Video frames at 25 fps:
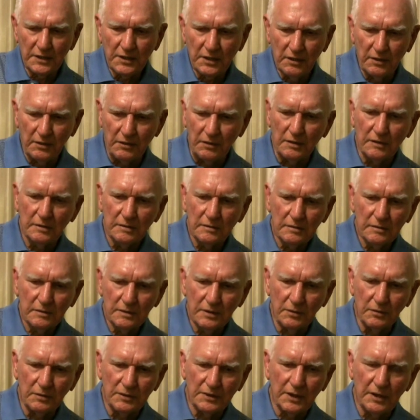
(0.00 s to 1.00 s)
school
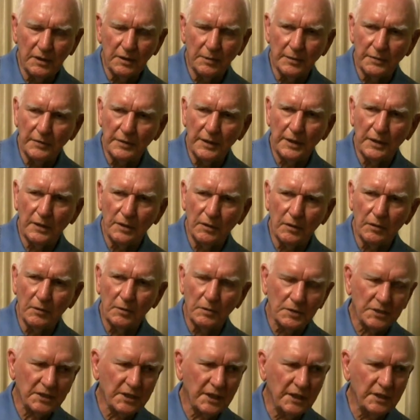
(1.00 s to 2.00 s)
that was in the Marine Corps,
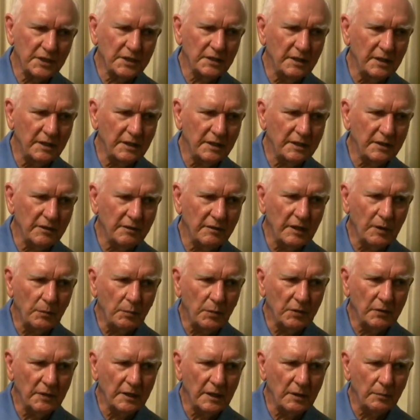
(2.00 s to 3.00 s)
was stationed there at the
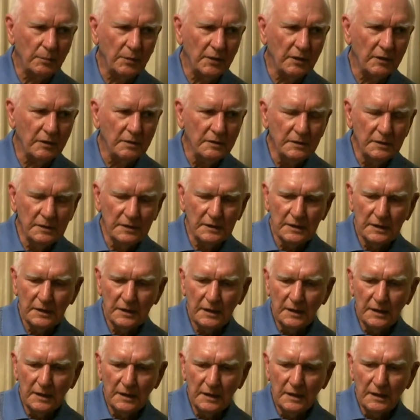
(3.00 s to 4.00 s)
repo depot.
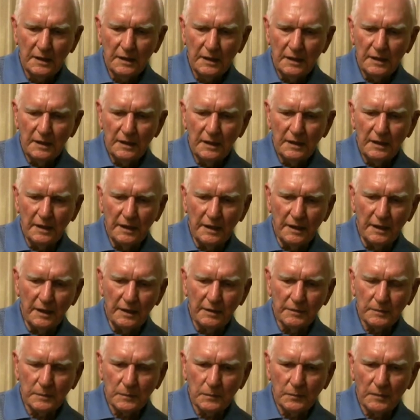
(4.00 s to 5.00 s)

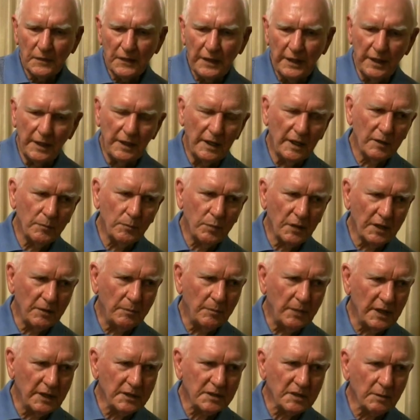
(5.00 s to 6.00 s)
And he and I played
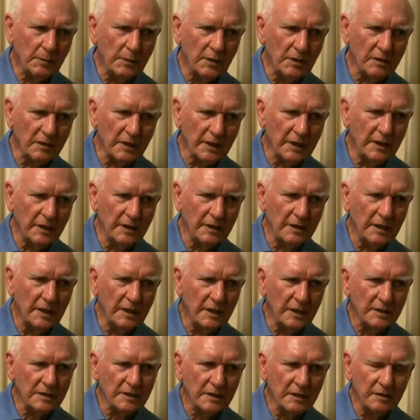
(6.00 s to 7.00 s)
basketball together in
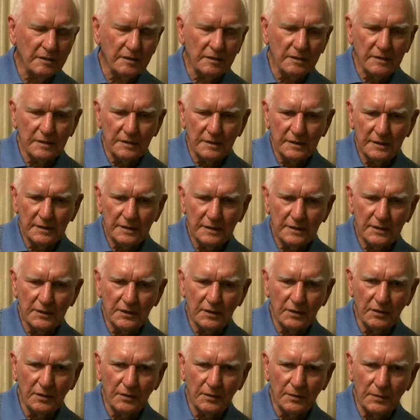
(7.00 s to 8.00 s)
high school.
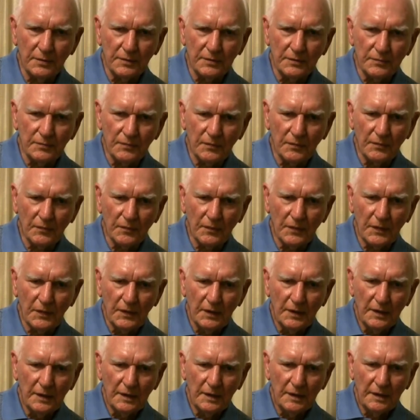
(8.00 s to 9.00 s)
So
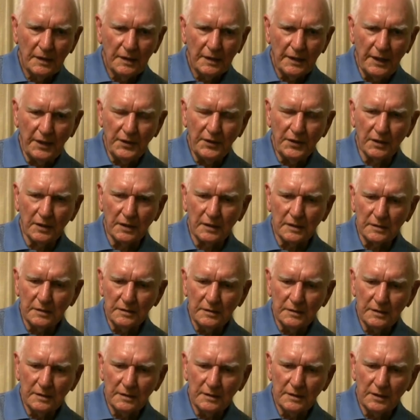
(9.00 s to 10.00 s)
he took
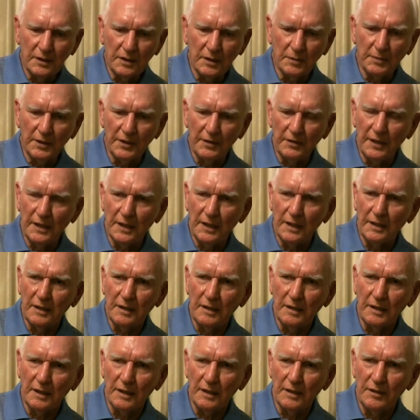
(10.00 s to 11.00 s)
took me around
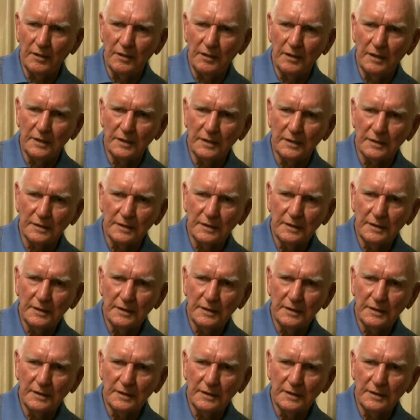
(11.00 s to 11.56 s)
Honolulu,